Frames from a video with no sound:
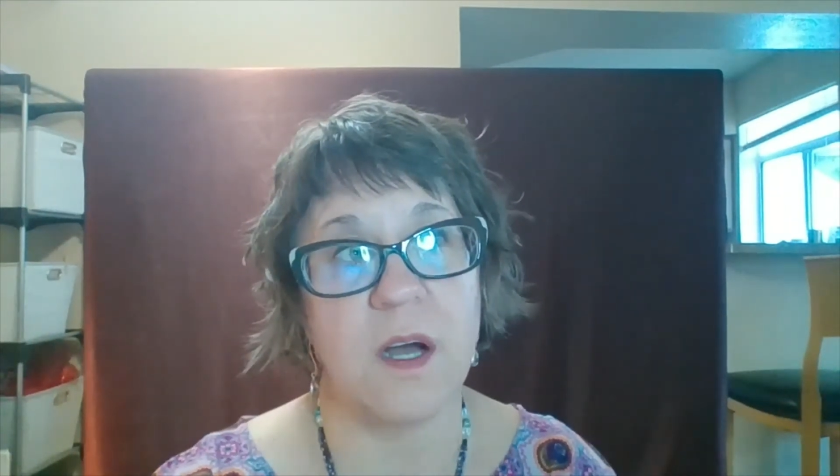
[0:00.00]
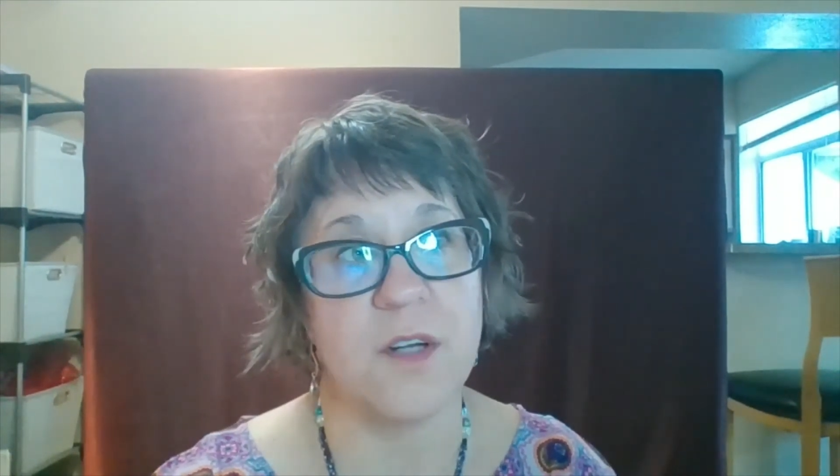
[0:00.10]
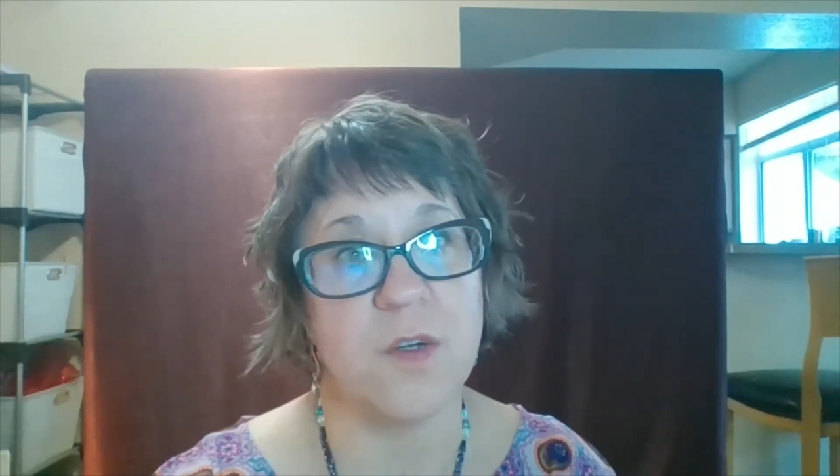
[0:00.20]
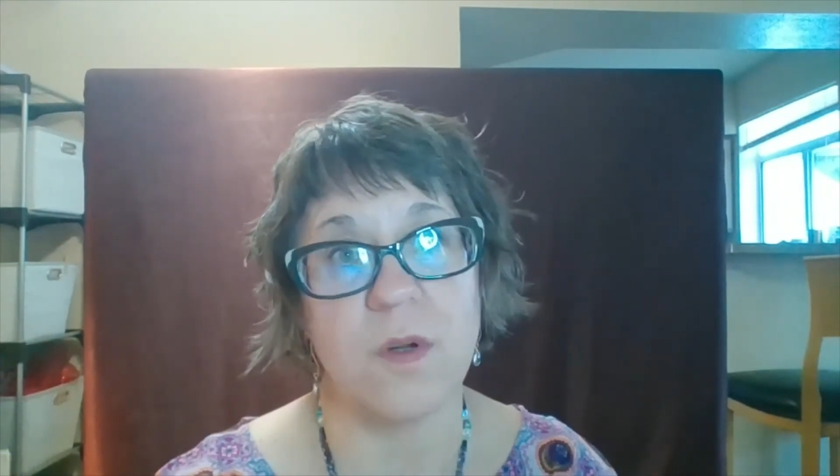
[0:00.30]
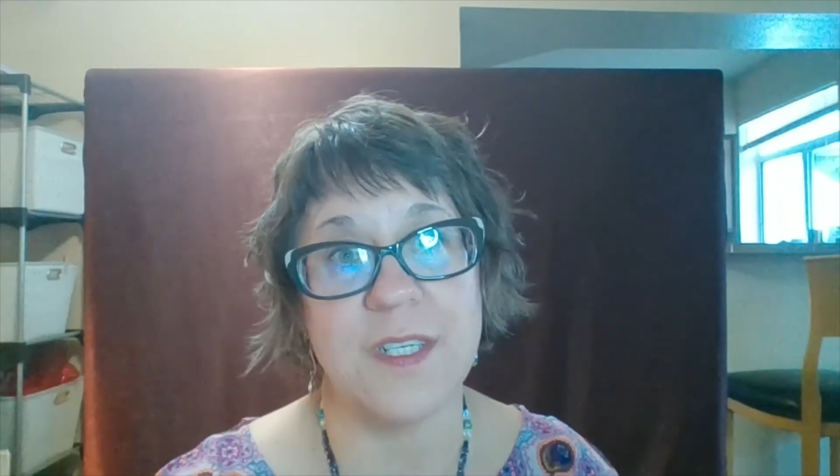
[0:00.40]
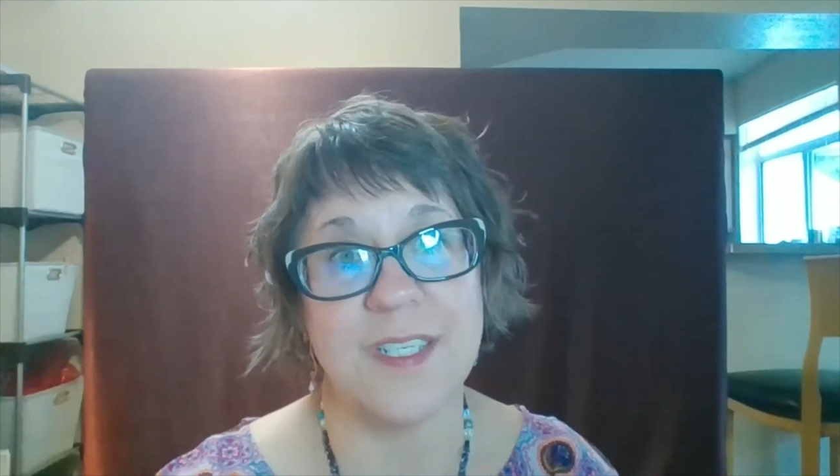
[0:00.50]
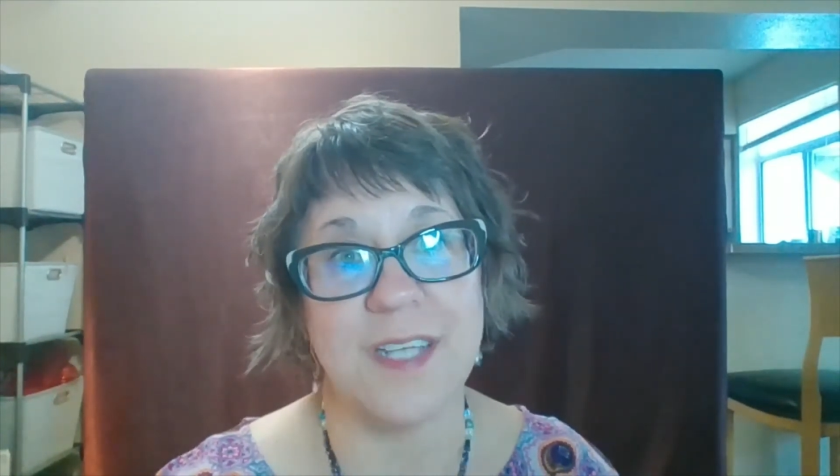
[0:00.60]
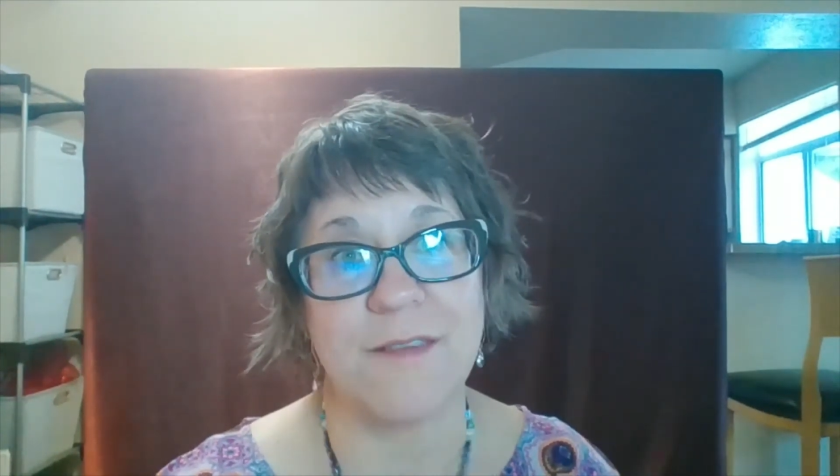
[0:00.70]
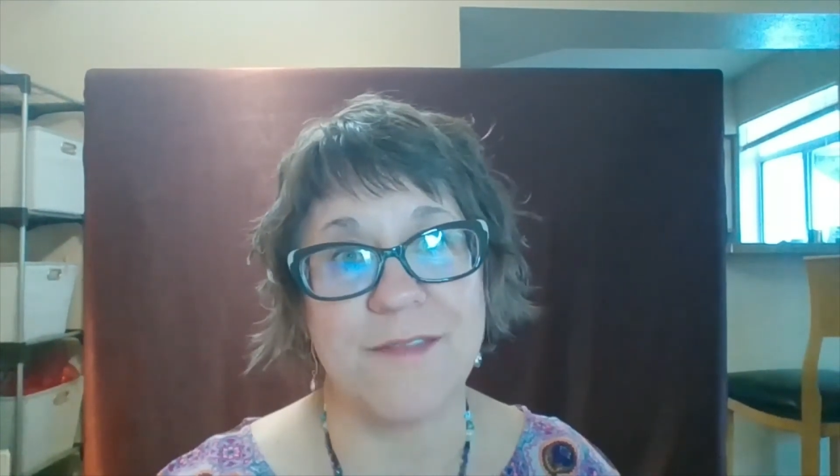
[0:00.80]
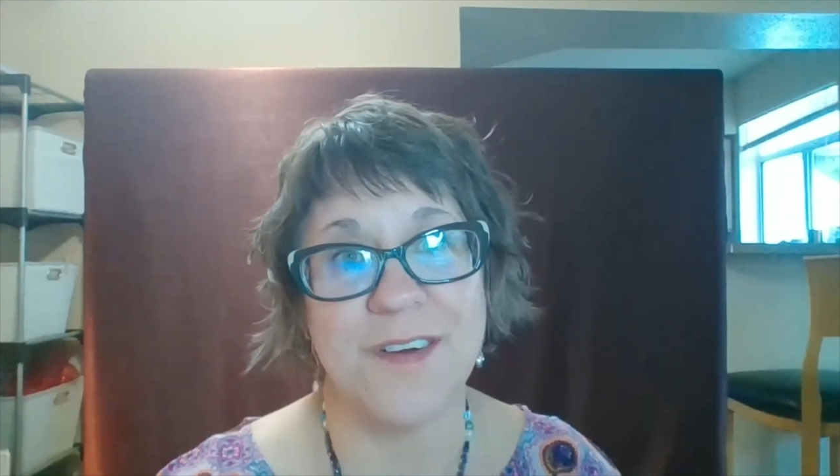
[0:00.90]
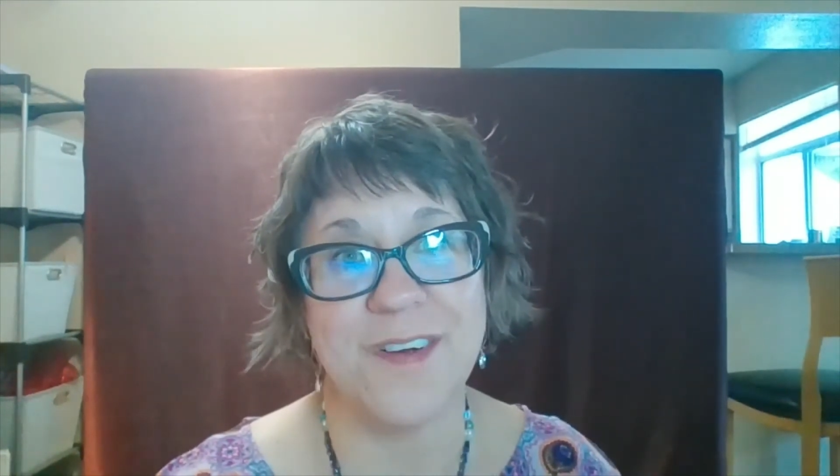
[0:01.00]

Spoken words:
totally safe